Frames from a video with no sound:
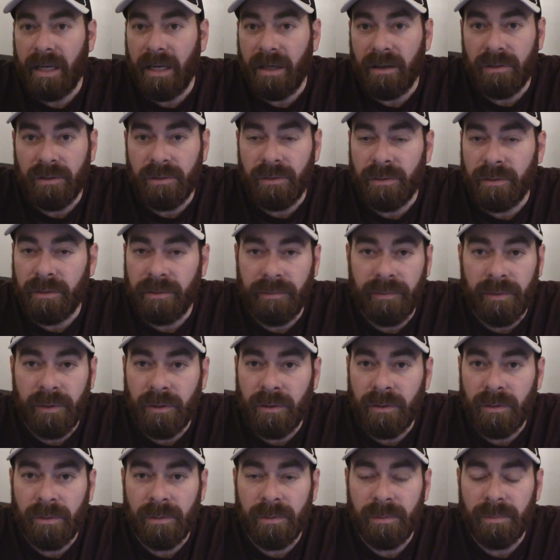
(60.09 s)
out, do a
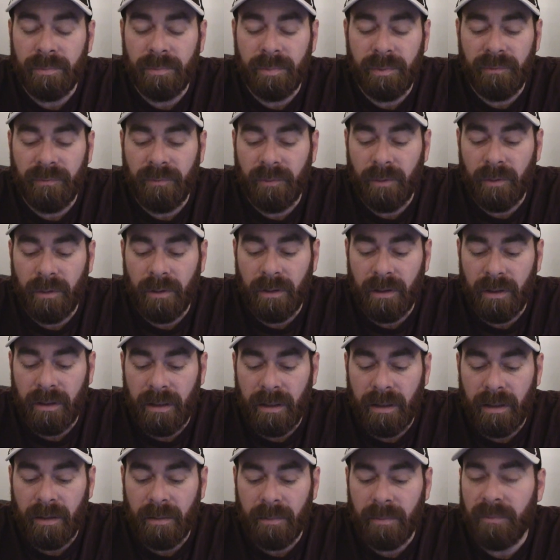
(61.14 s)
review
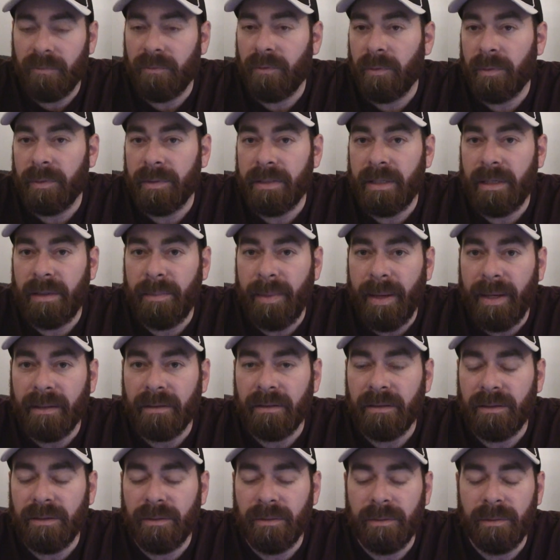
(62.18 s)
before we send it back
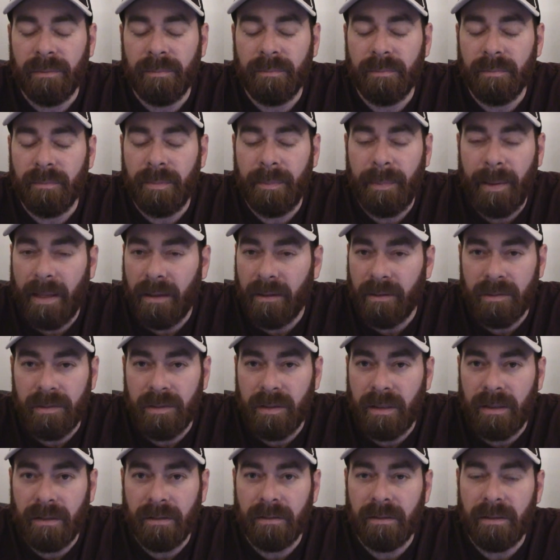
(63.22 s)
to you?" And Paolo
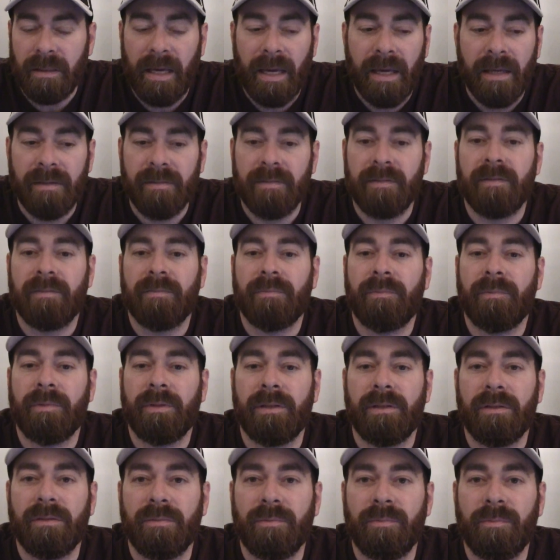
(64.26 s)
said yes,
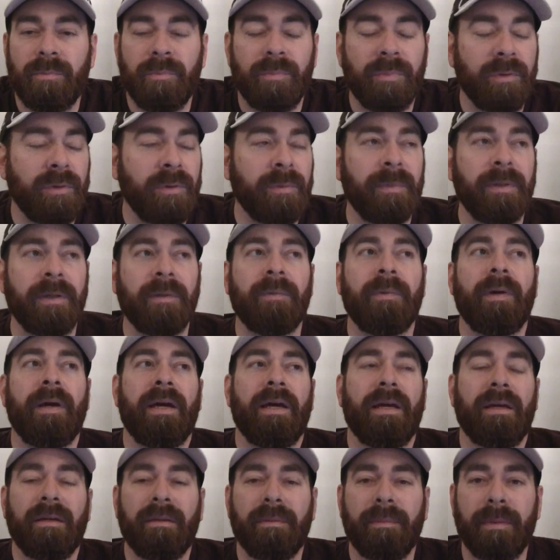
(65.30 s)
which blew me
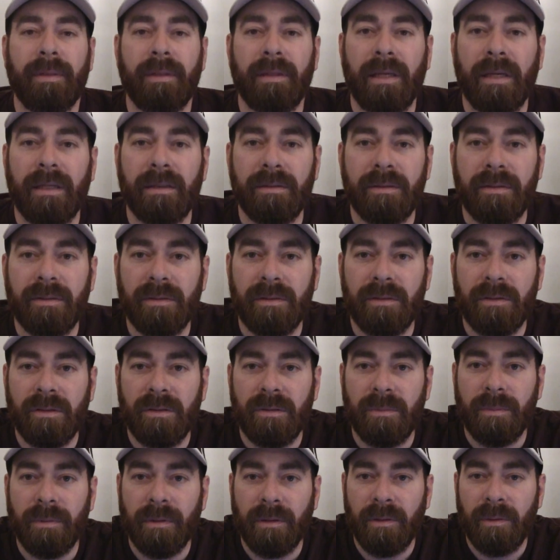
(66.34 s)
away. I mean, that's
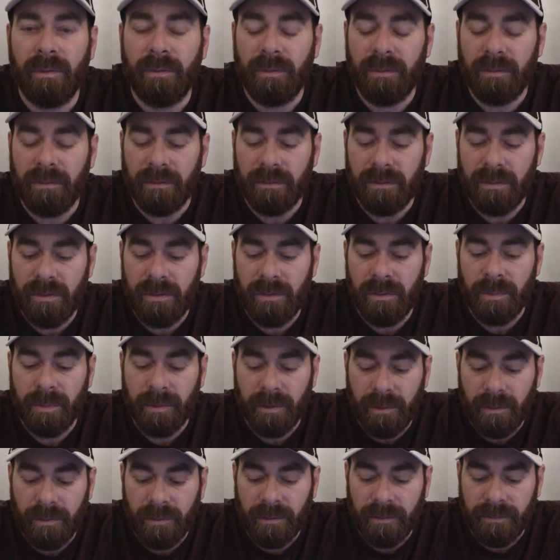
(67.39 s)
super cool
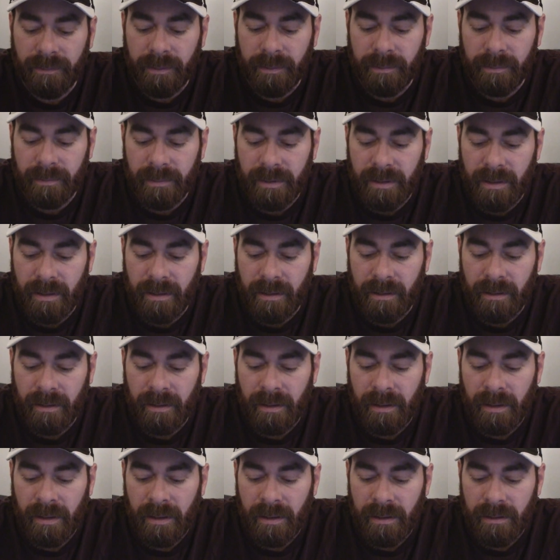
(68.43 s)
of him to
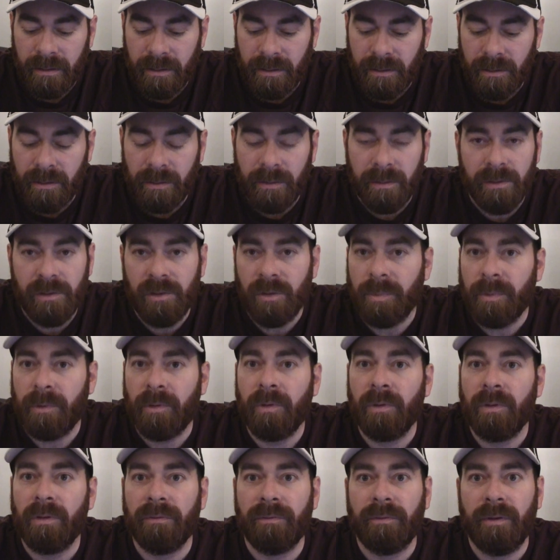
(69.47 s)
do, and super
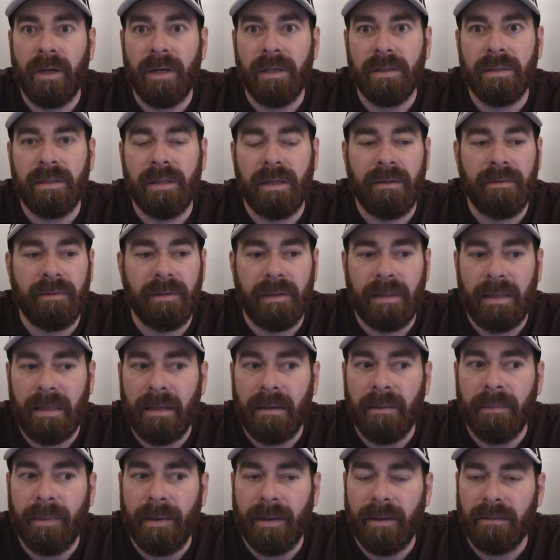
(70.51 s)
cool of Russ to even
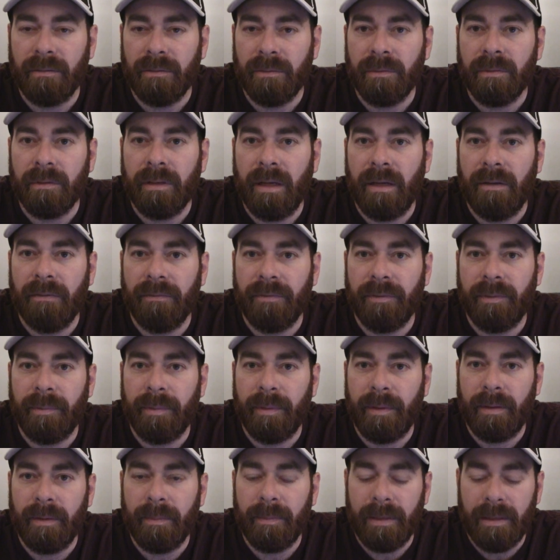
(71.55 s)
think about doing that for
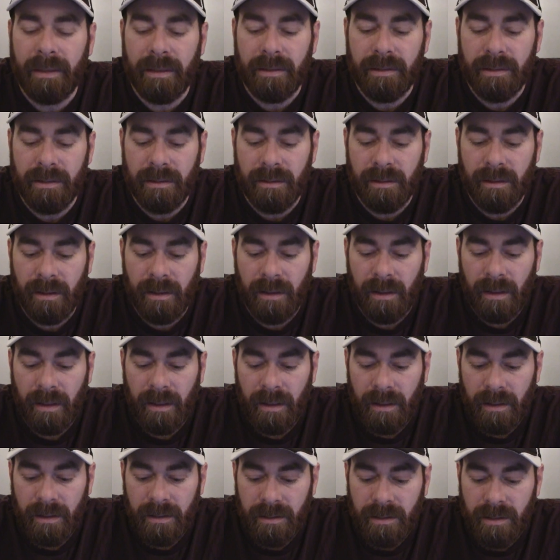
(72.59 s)
me. I mean, it's
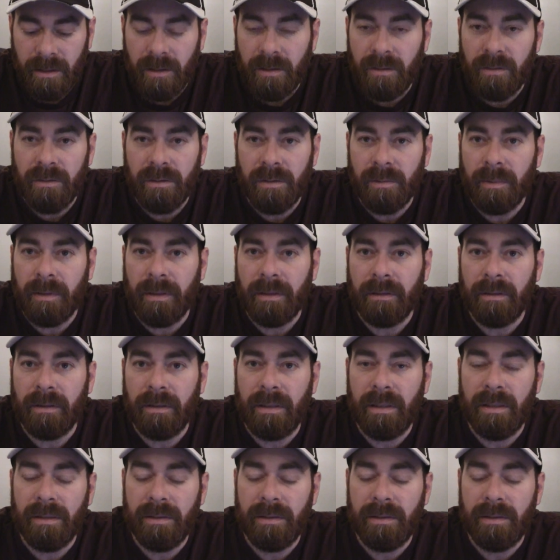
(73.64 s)
huge. I mean,